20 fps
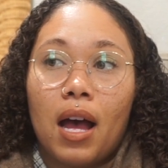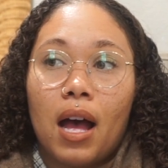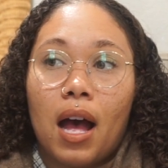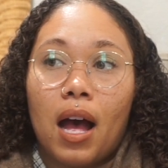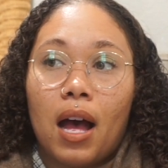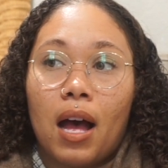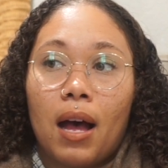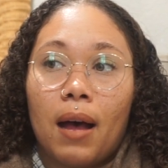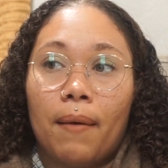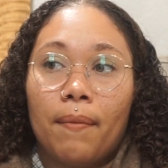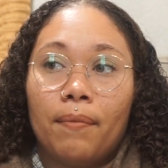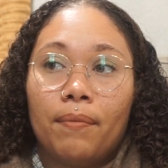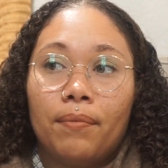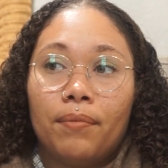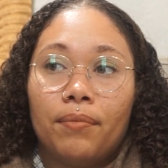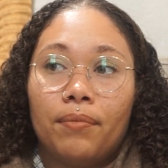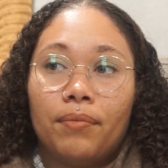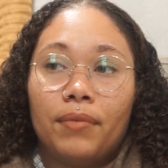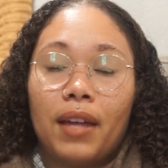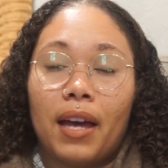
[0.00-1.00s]

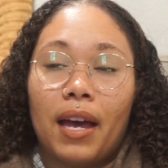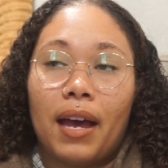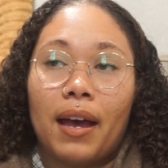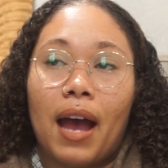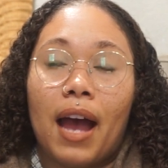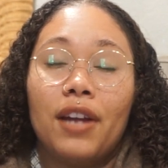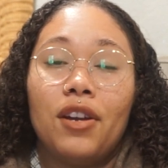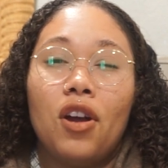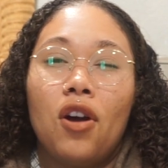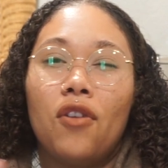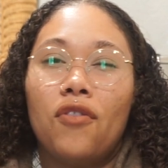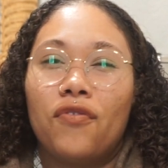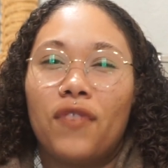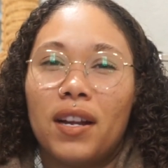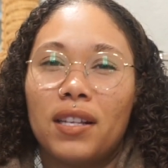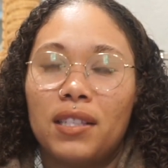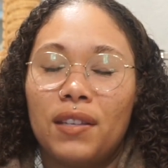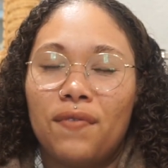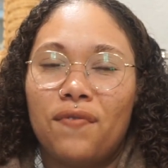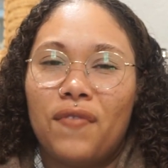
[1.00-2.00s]
That I know
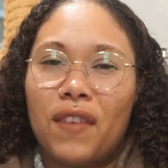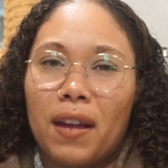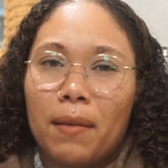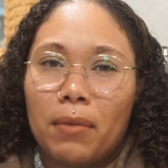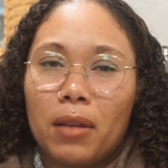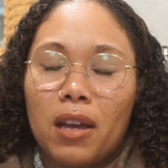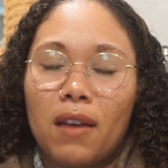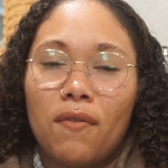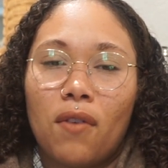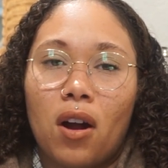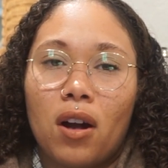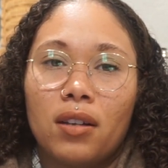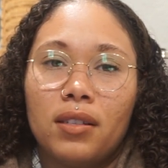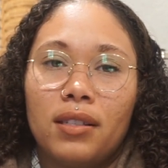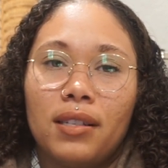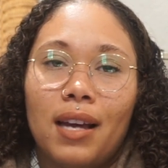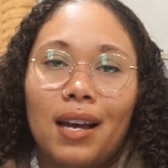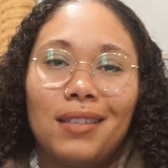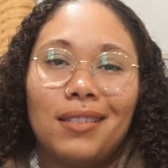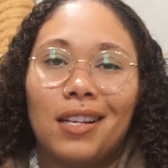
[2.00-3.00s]
friends and family of ours
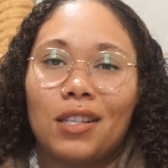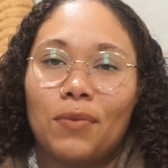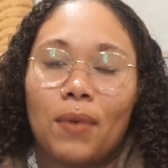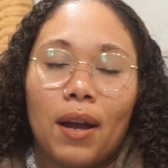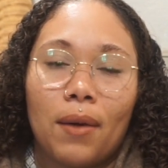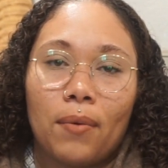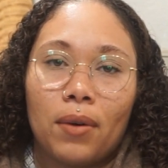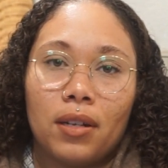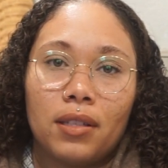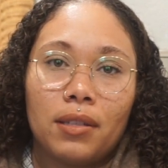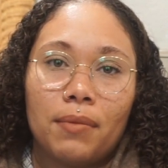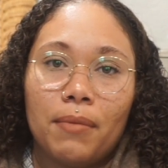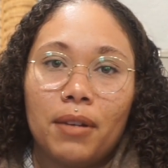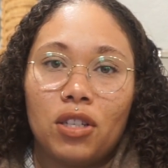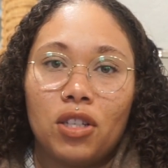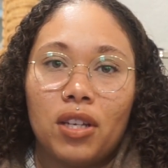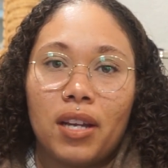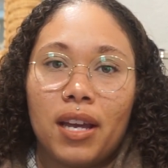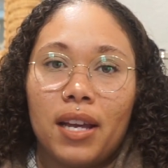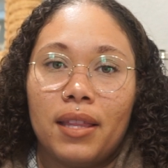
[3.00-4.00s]
does. That's why I wanted to
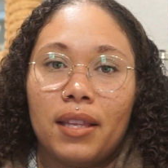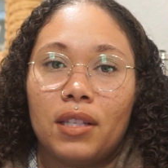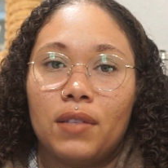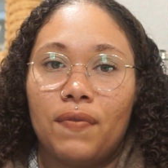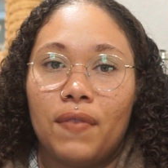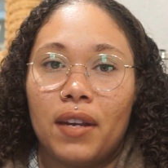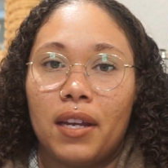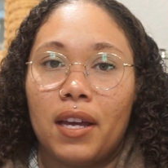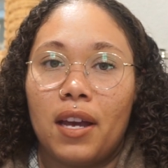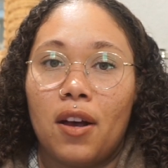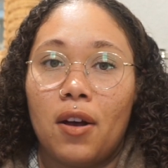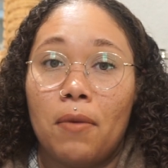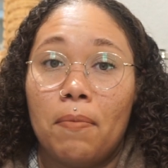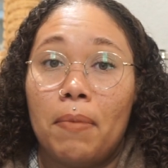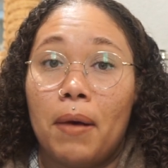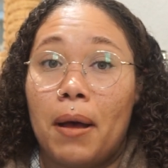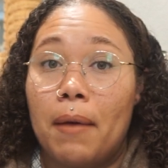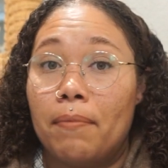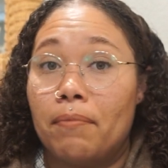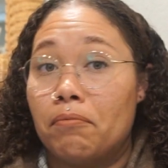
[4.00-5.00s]
mention it in this video,
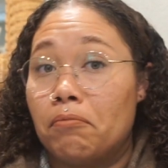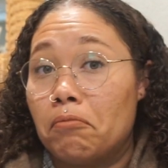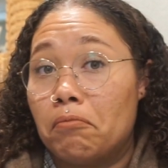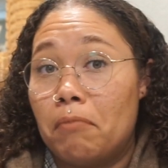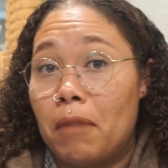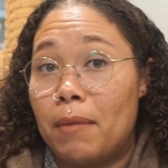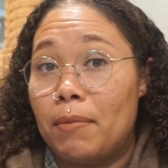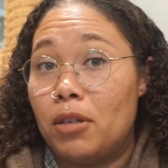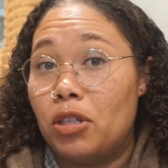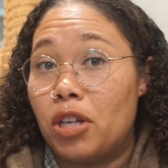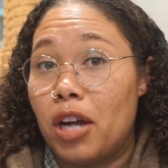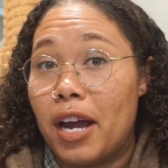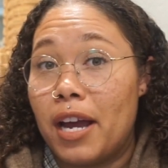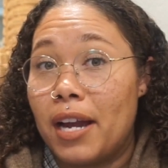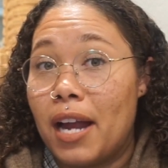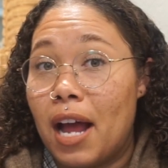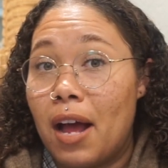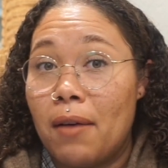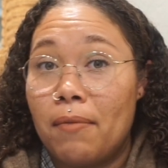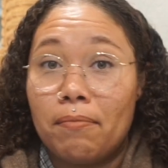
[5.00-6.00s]
but maybe try
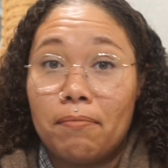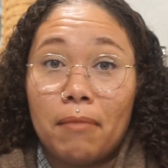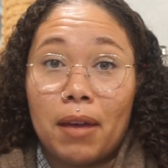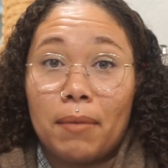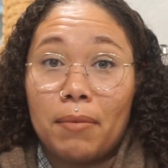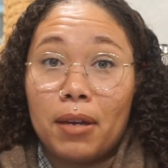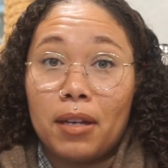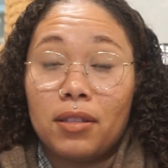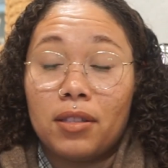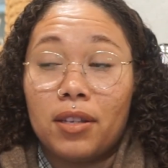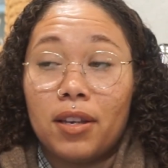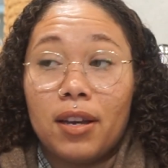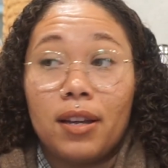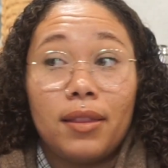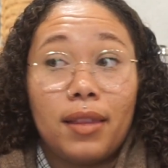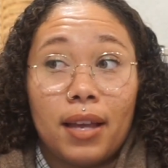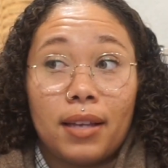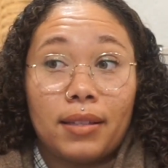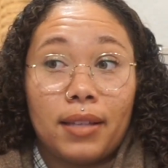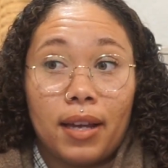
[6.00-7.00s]
it out. Maybe it's good.
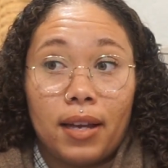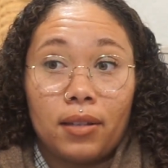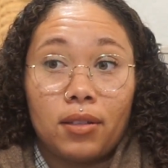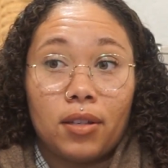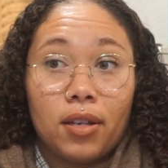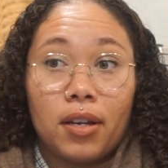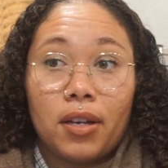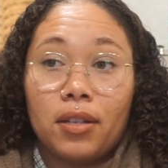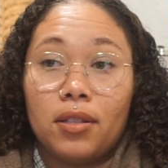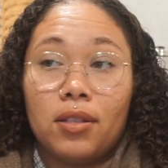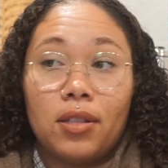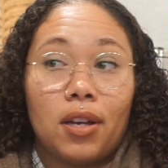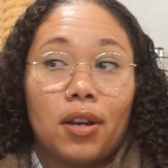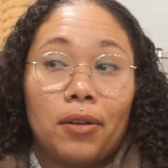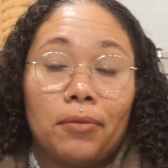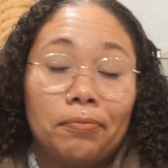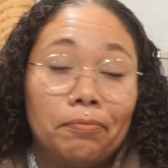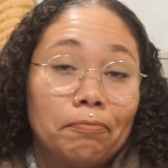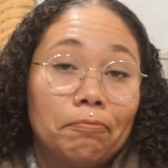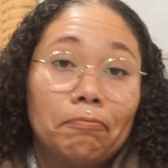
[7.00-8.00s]
They say it's good,
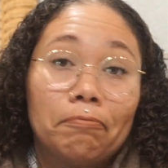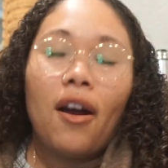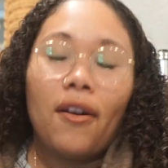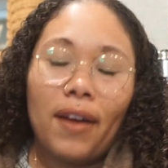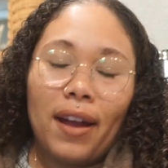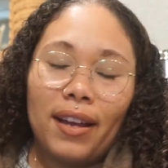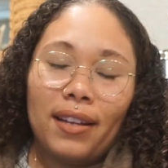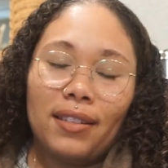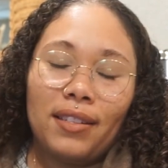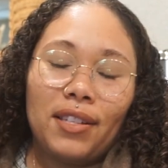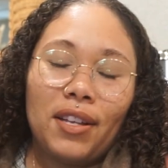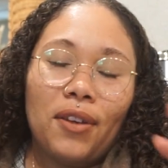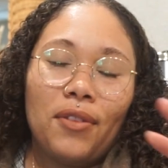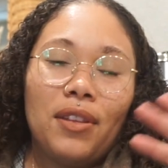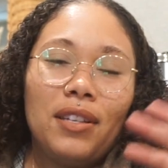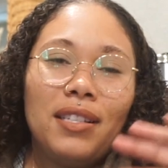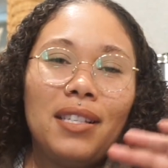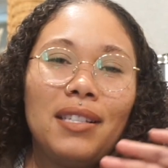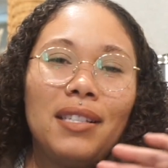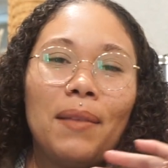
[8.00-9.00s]
so. All right, so
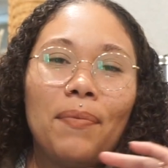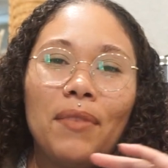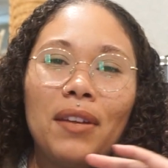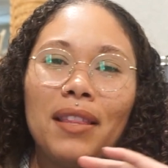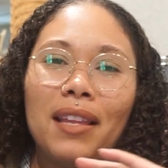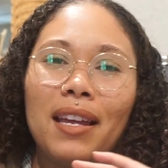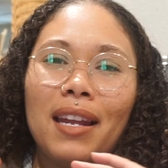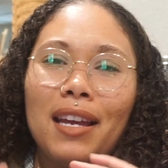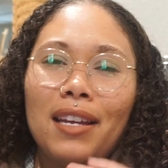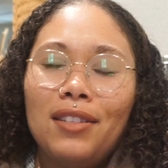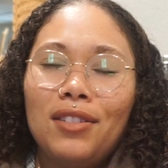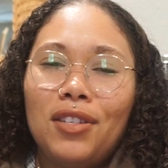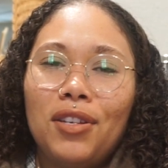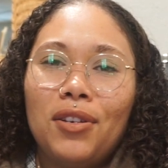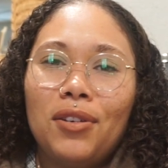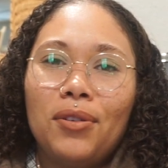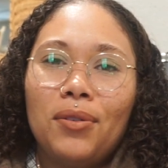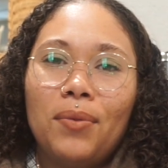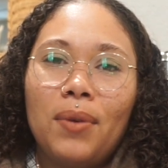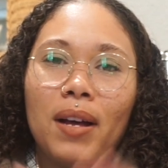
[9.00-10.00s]
this is something that I
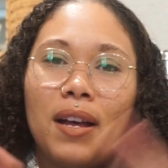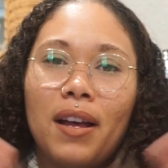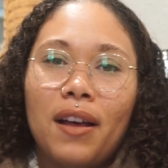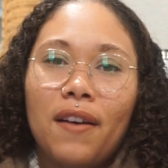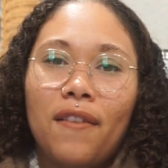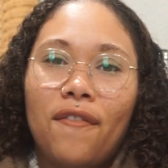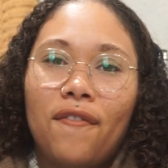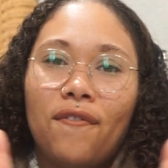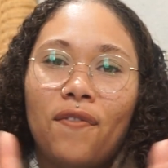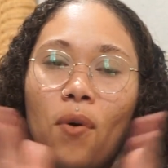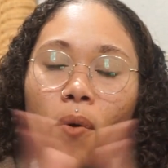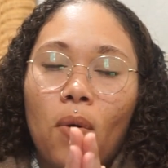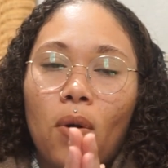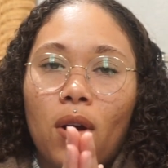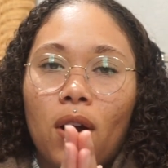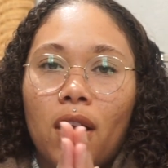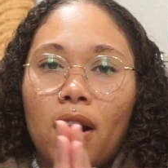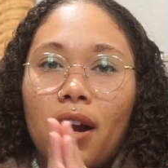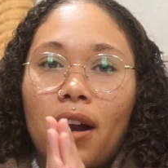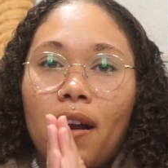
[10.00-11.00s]
do
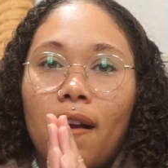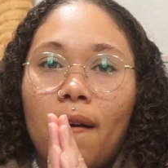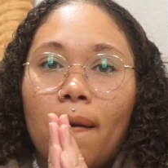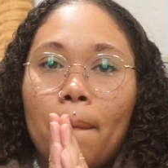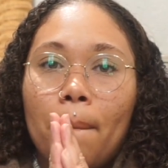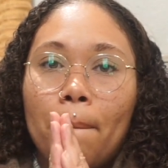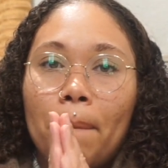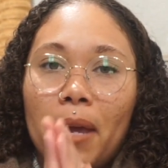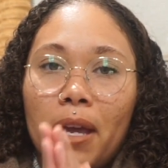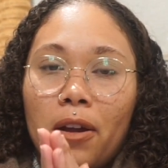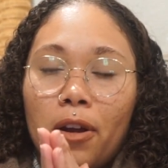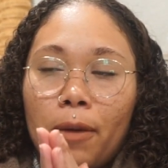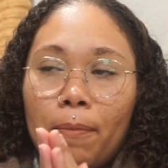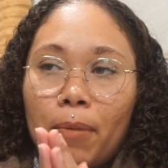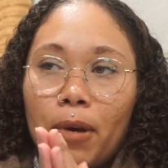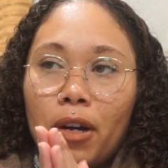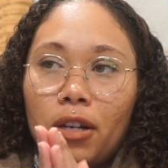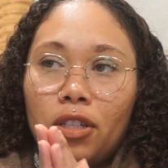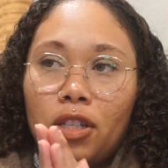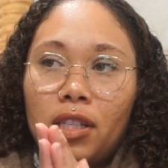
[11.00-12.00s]
for bigger
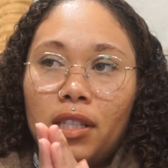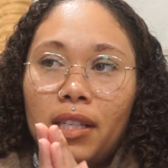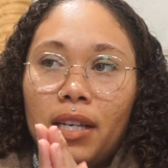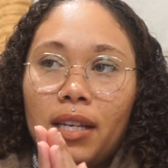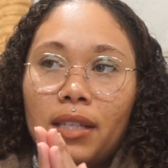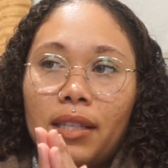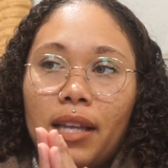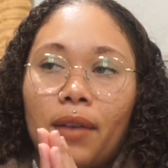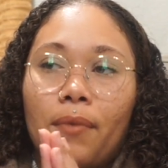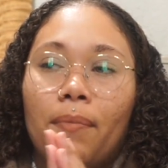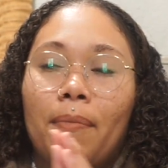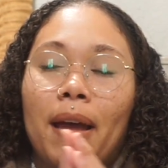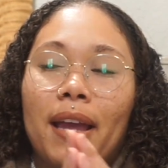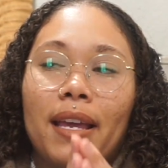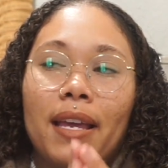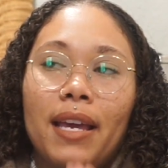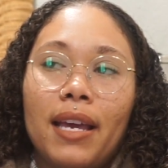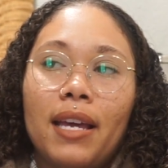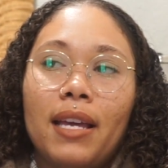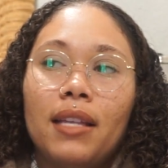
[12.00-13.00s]
purchases. Like my
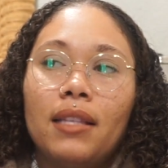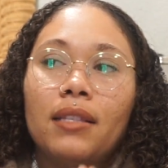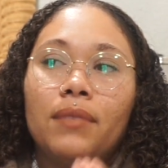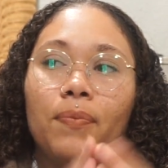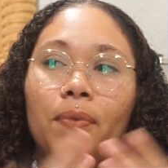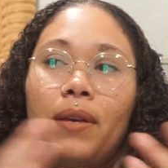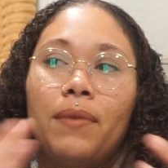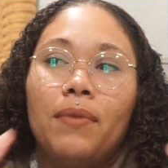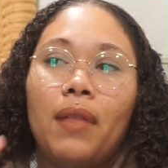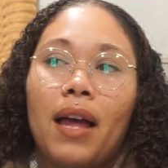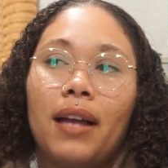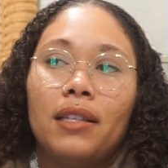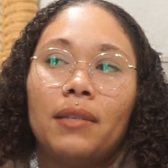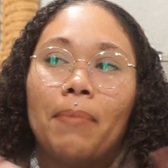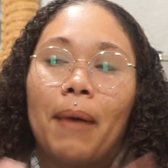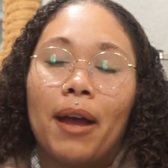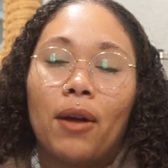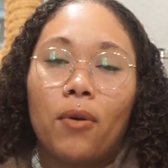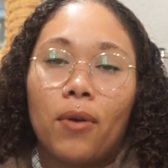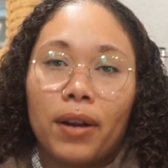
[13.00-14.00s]
kids, we like to
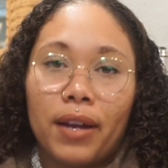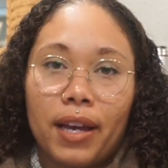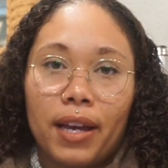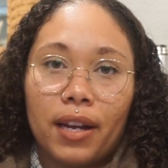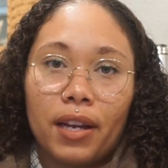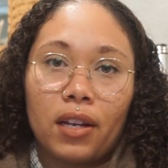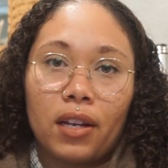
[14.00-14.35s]
buy organic